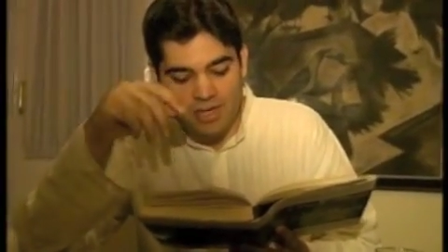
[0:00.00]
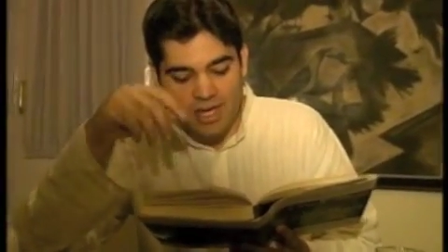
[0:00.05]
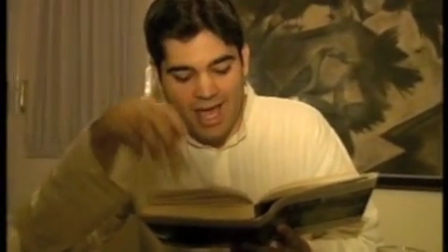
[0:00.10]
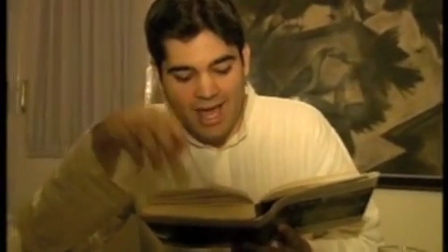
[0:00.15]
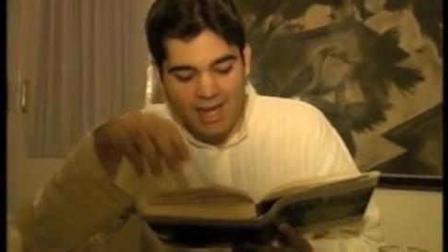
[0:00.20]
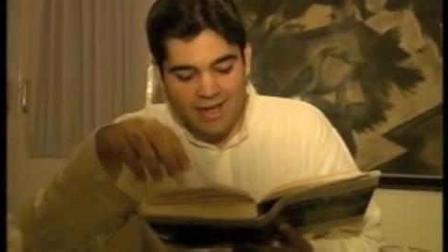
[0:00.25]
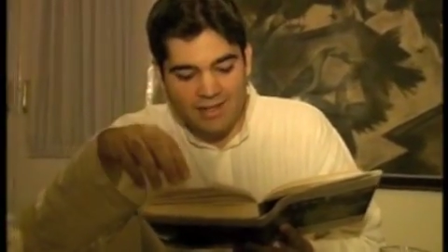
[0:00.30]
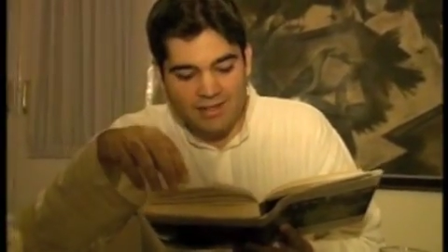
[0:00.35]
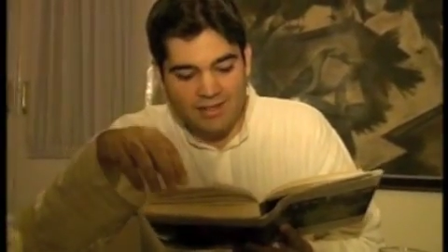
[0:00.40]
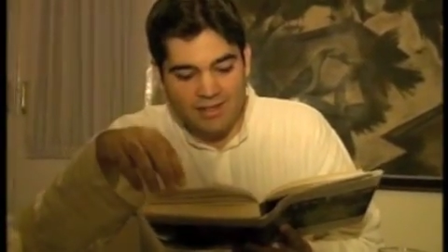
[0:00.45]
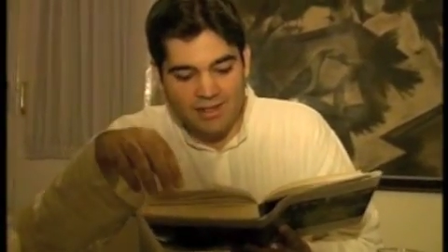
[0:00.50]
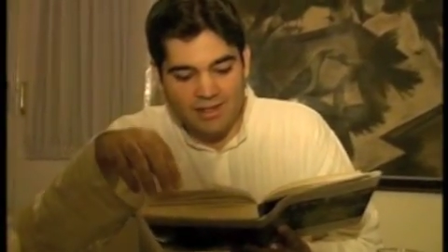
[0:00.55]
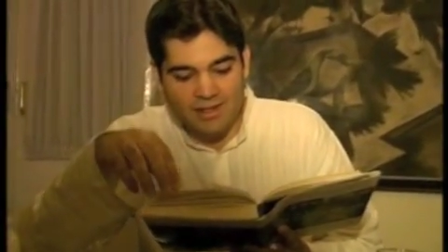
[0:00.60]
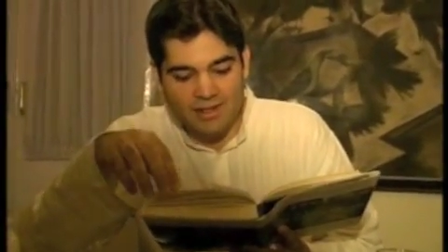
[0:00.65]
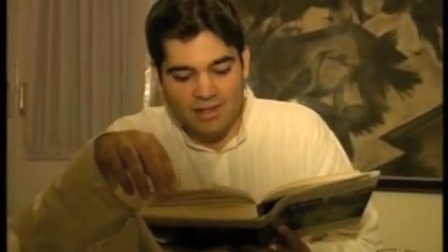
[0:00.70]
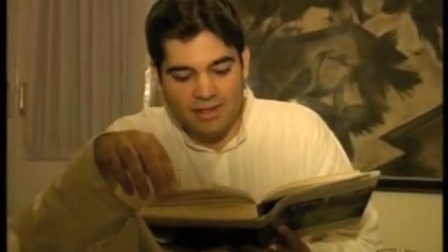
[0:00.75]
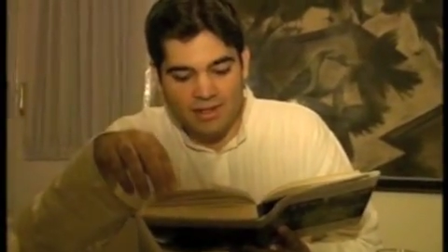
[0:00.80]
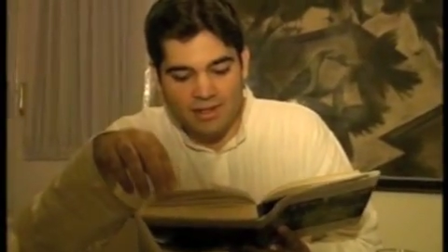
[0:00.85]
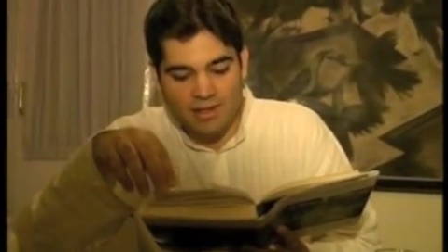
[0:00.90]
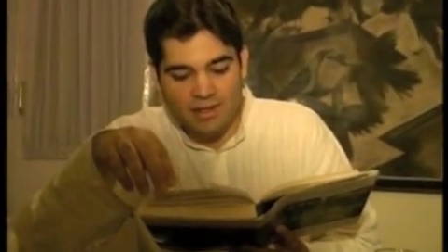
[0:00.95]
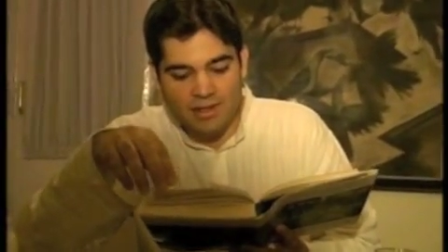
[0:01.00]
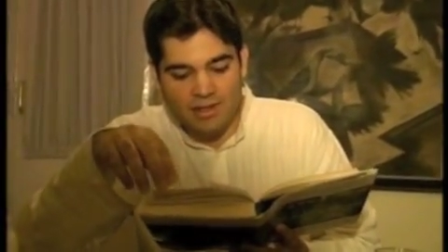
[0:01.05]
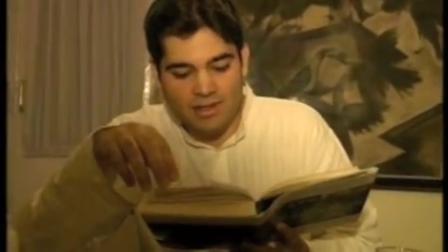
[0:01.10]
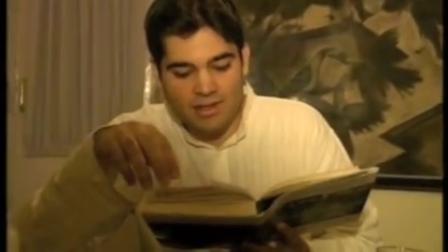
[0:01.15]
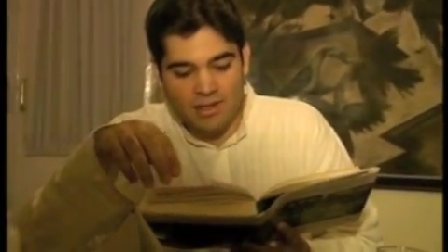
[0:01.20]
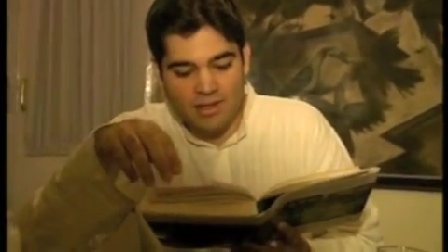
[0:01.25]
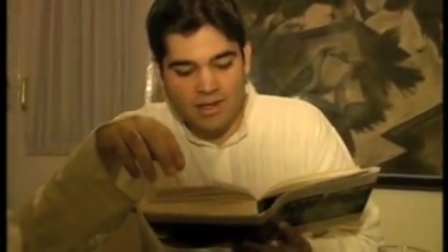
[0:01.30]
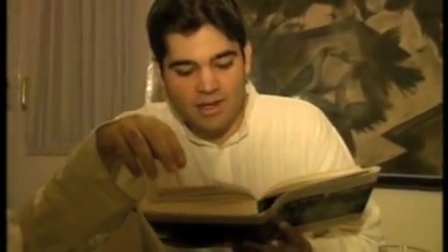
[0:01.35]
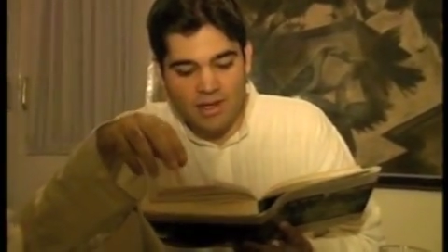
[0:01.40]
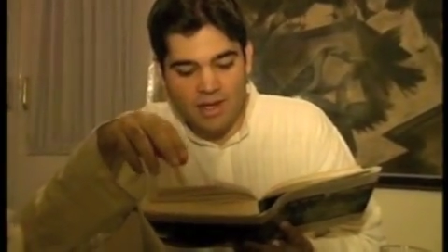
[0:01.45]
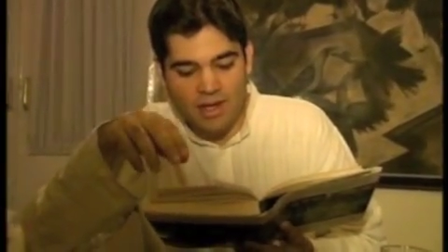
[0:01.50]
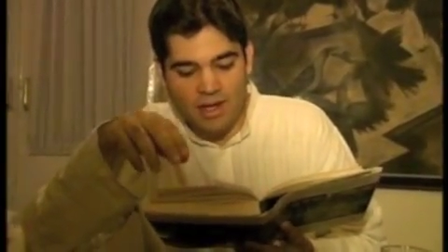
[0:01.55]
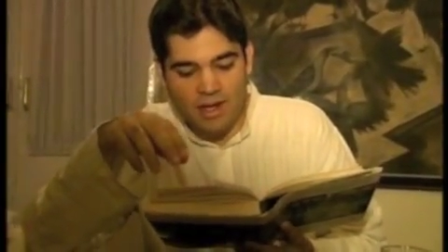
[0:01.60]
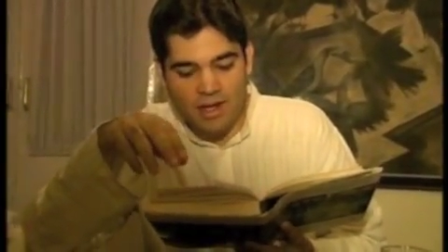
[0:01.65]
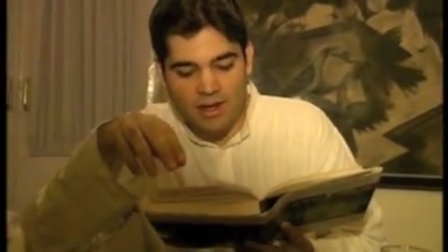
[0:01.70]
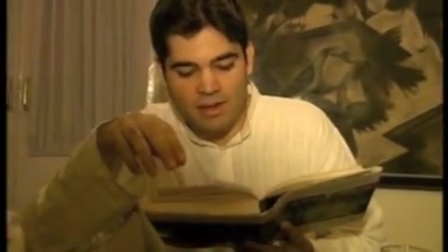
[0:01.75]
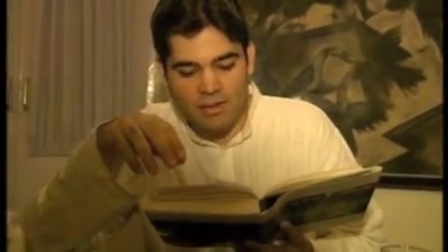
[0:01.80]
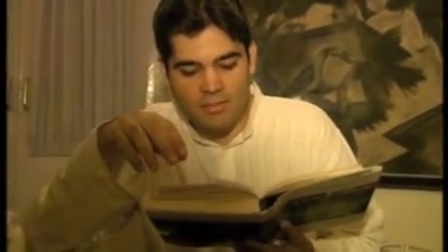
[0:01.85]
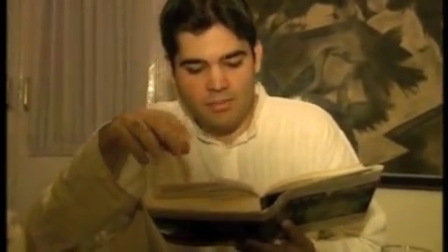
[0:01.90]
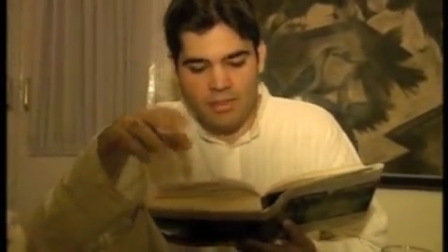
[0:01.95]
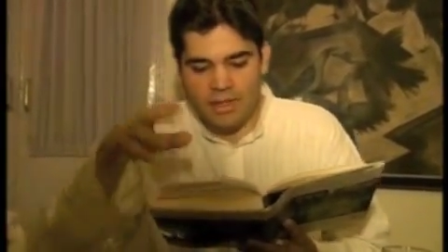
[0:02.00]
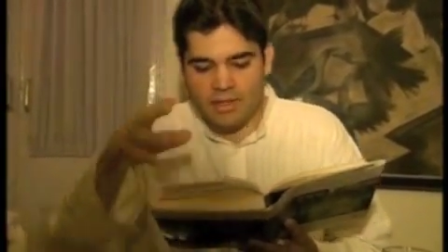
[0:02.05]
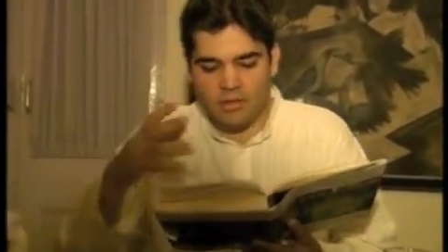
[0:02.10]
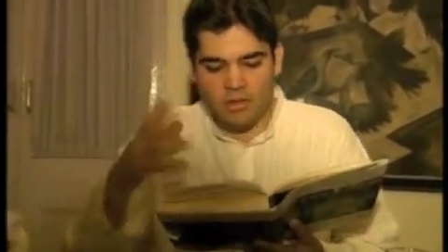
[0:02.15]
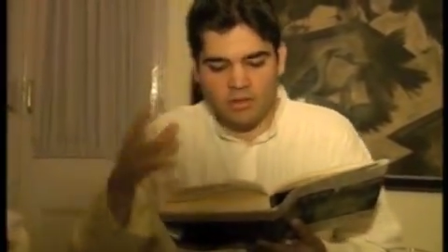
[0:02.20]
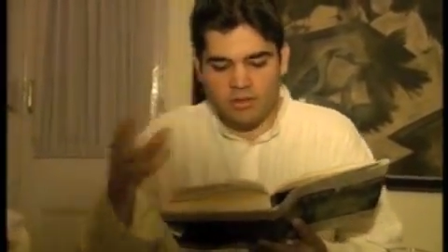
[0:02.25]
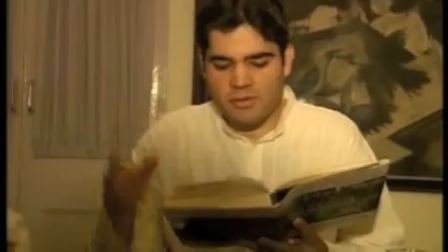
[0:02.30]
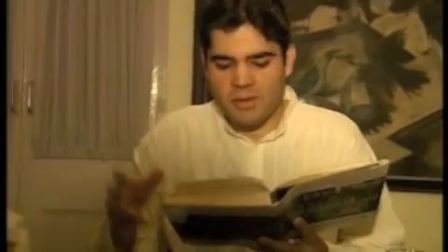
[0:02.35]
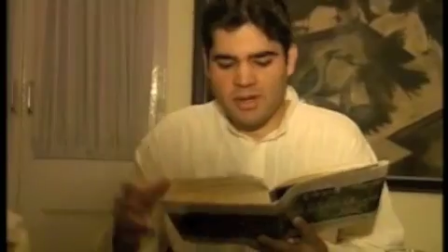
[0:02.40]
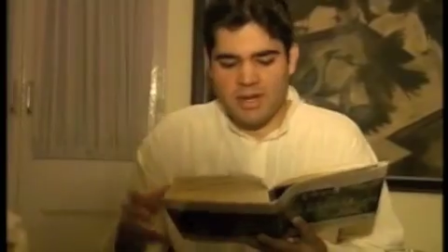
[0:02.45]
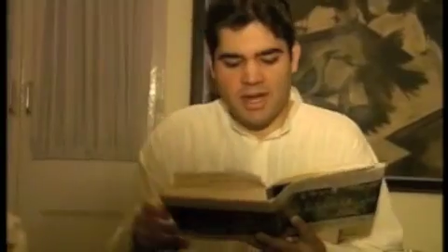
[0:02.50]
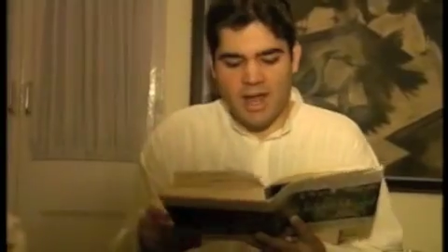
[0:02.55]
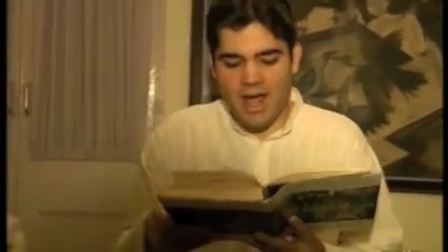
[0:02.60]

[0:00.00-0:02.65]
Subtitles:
reality. It talks about